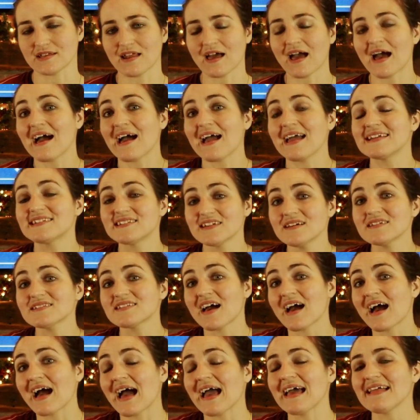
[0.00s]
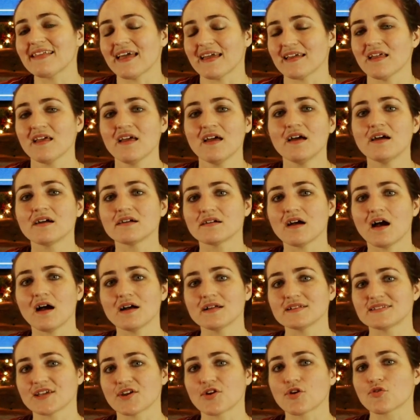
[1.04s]
it does highlight
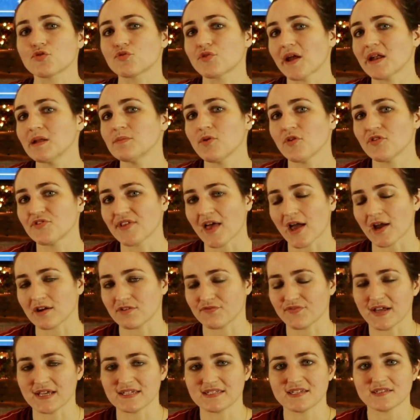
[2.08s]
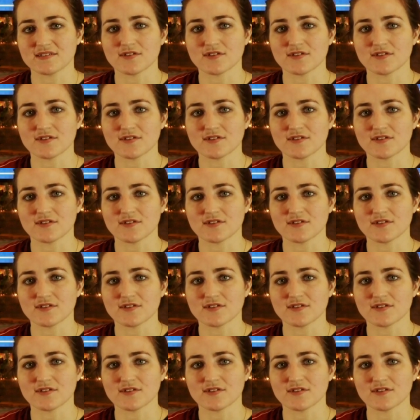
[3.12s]
God's incredible sacrifice,